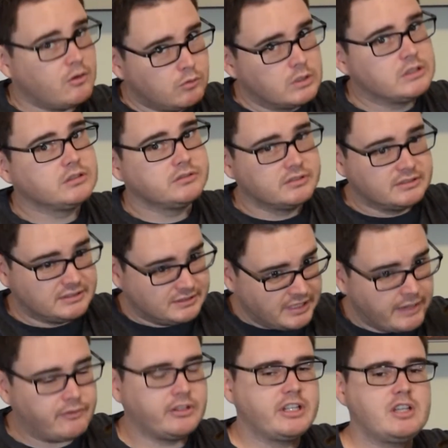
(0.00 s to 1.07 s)
we'll
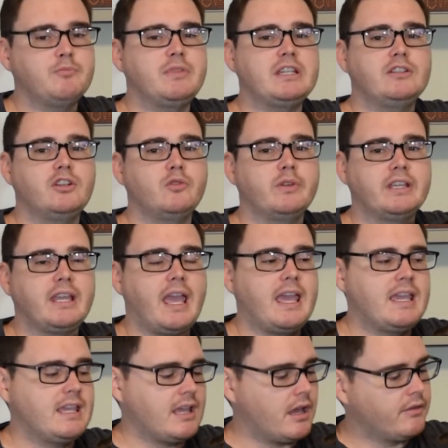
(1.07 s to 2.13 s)
definitely be doing
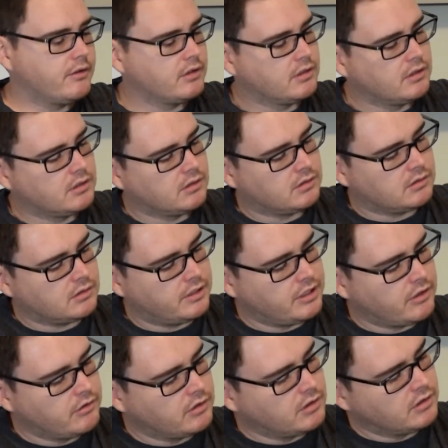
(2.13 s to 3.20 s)

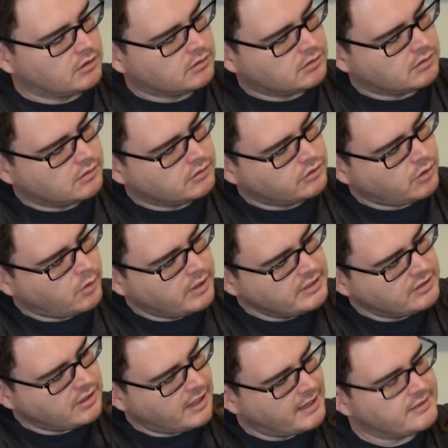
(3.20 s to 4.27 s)
another toy
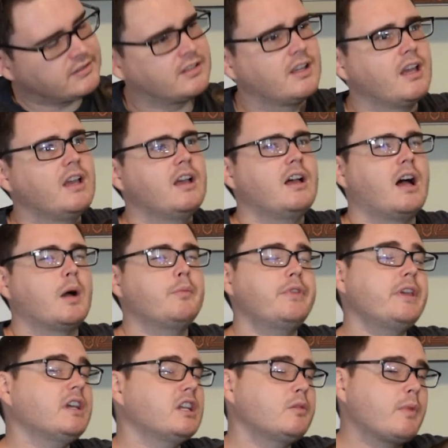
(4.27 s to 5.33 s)
test. I'm
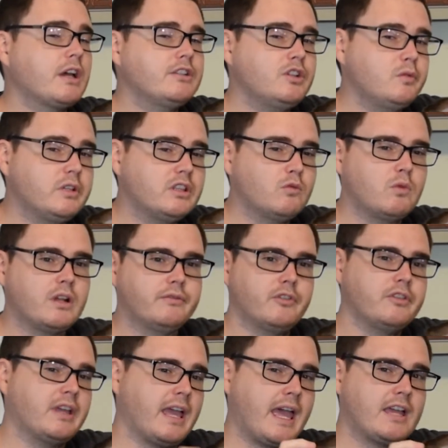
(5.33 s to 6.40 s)
thinking about doing the one
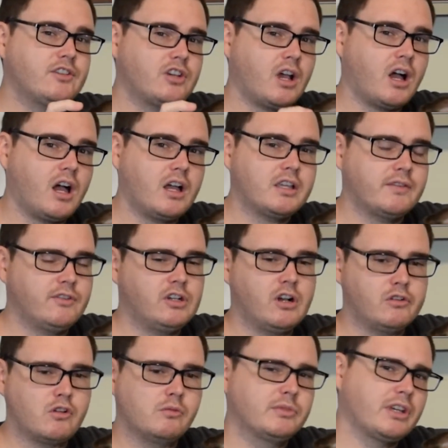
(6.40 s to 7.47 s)
for the hedgehog. If you
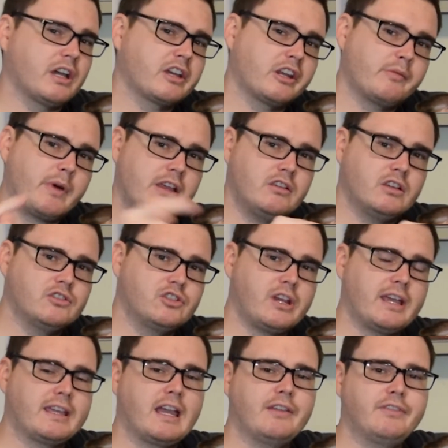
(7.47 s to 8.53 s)
don't know what I'm talking about, you can
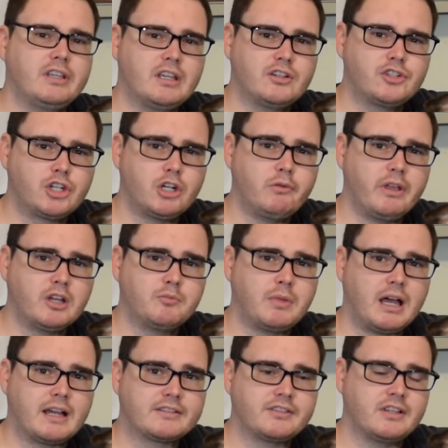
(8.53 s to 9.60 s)
check out the Chewy
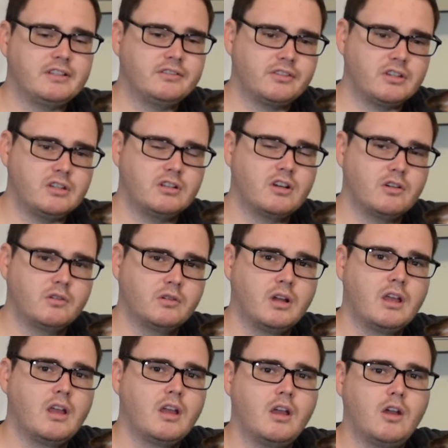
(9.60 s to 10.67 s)
unboxing so you know
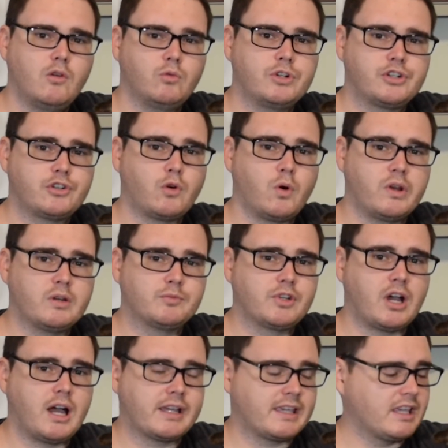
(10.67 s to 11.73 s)
which toy I'm
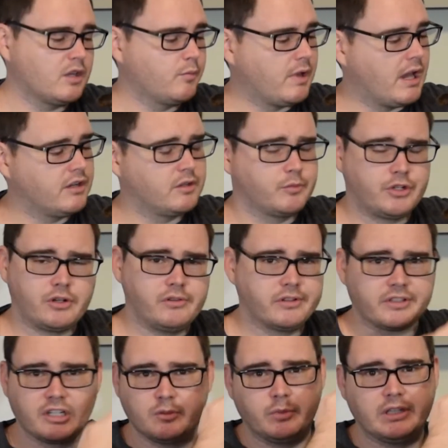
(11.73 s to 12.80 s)
talking about. I'm sure
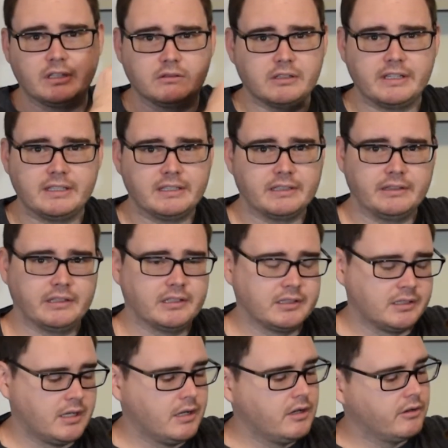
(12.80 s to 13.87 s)
there's going to be a link in the
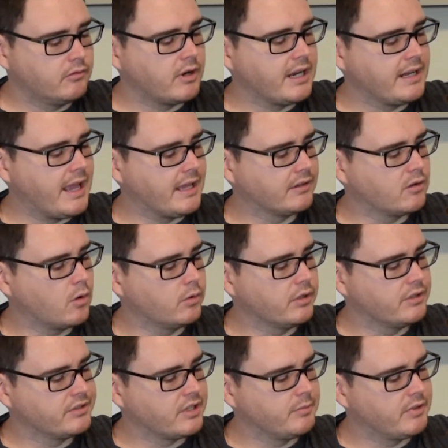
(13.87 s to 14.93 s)
right-hand corner
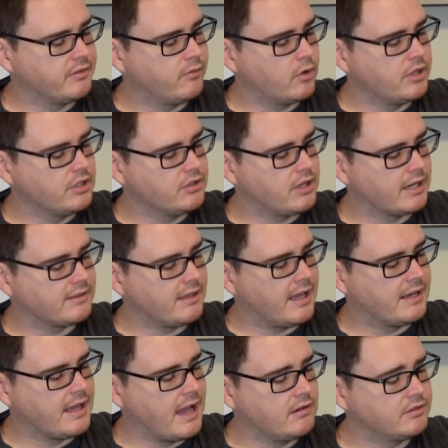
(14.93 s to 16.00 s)
or something for you to check
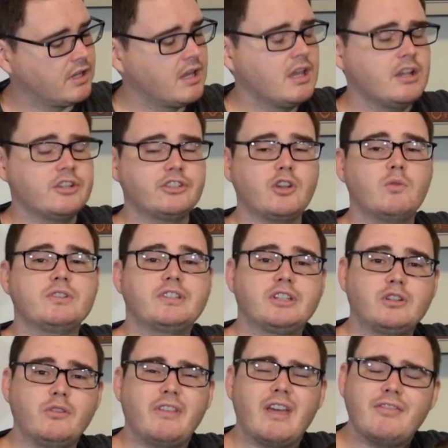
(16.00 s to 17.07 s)
that out. So
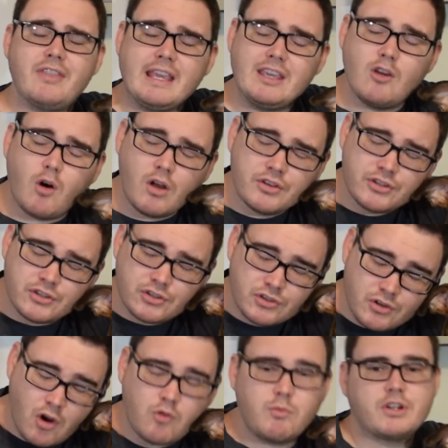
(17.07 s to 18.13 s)
until then, thank you all
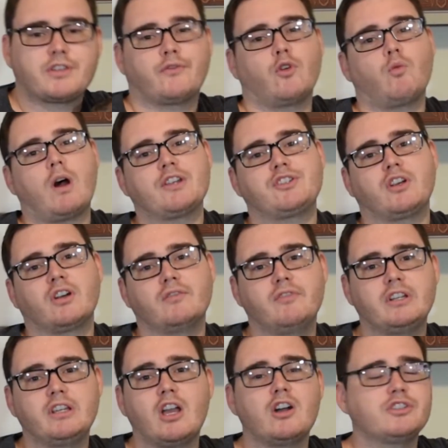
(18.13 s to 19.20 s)
so much for watching our
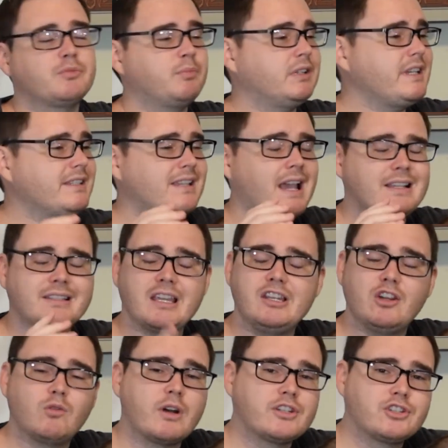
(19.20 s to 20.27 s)
videos. Please ask
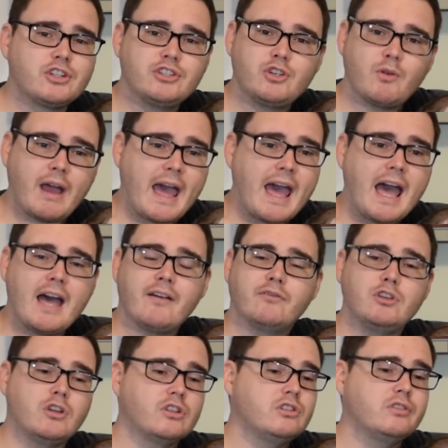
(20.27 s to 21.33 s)
any questions you have.
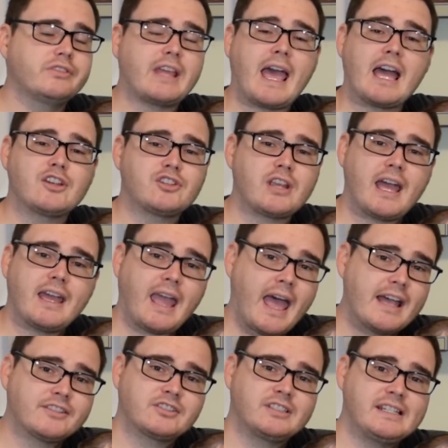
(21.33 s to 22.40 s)
You can use the hashtag
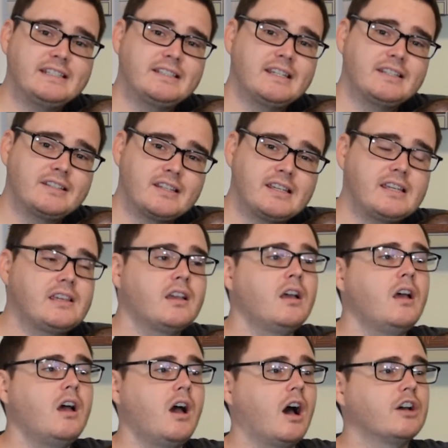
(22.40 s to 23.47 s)
AskTTT
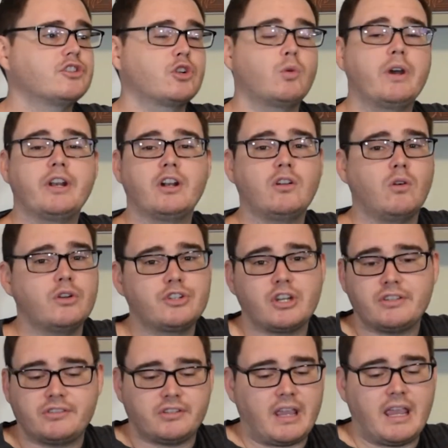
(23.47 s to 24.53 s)
on Twitter, or
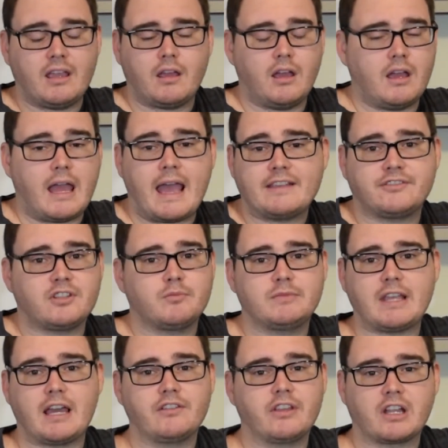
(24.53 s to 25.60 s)
just ask them
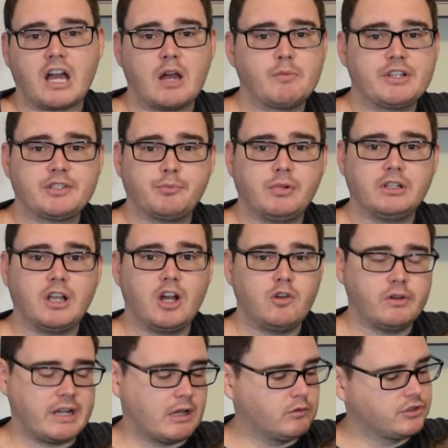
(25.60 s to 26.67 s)
down in the comments
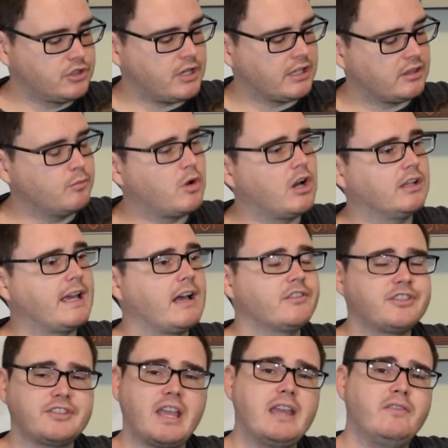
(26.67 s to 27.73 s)
below, and I will check them all
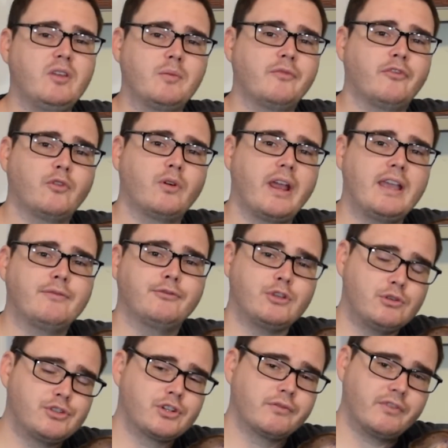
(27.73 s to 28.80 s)
out, save them for a
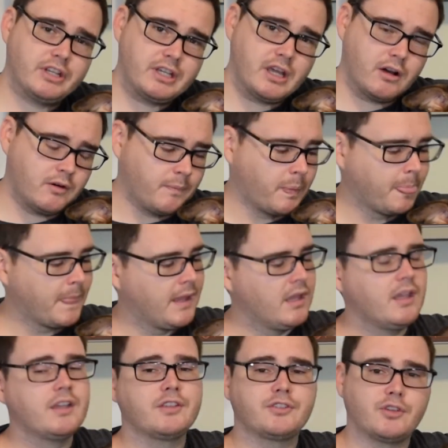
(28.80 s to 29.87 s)
future video.
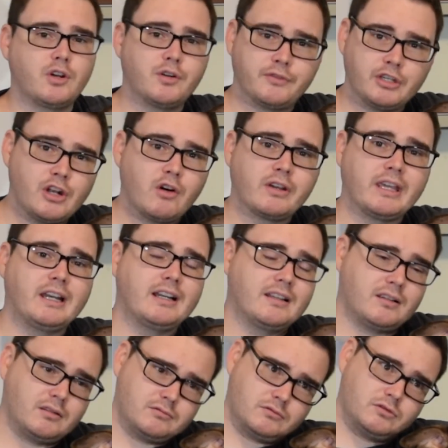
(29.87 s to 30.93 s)
So if you don't get an
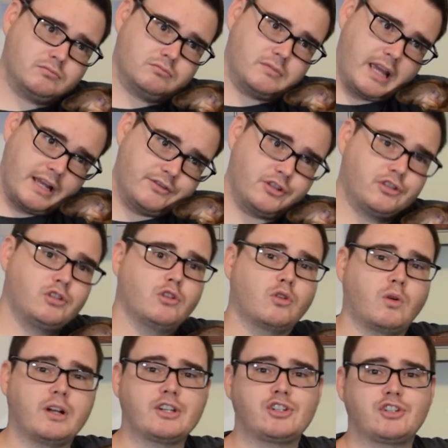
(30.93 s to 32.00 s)
answer to a
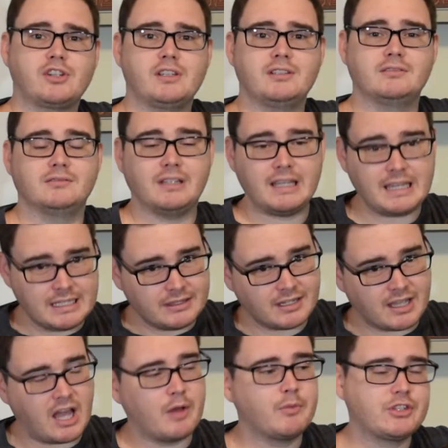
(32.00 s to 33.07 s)
question in the
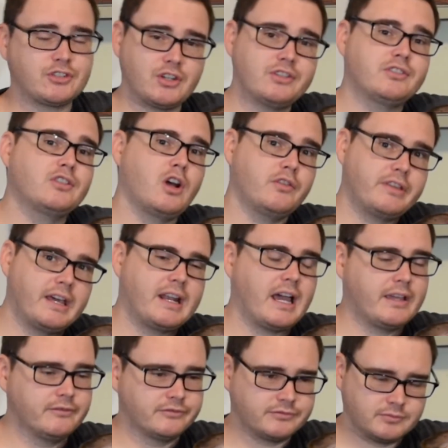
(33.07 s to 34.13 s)
comments, just know that
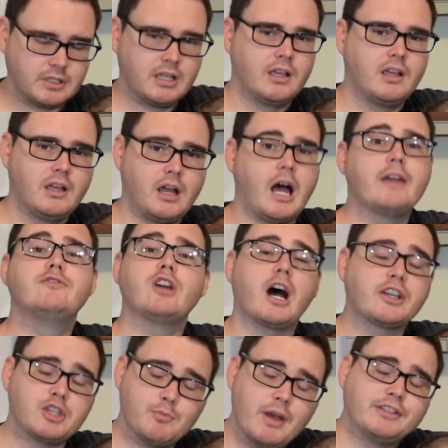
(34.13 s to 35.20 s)
I've
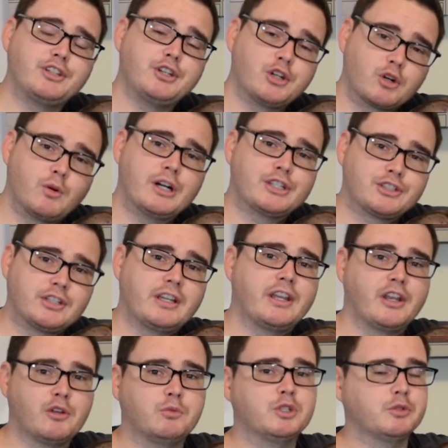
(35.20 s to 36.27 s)
documented your question
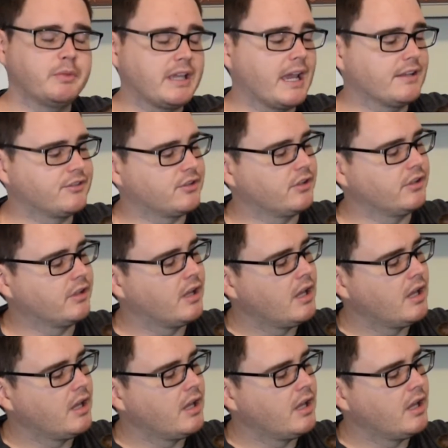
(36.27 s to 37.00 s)
and it will be answered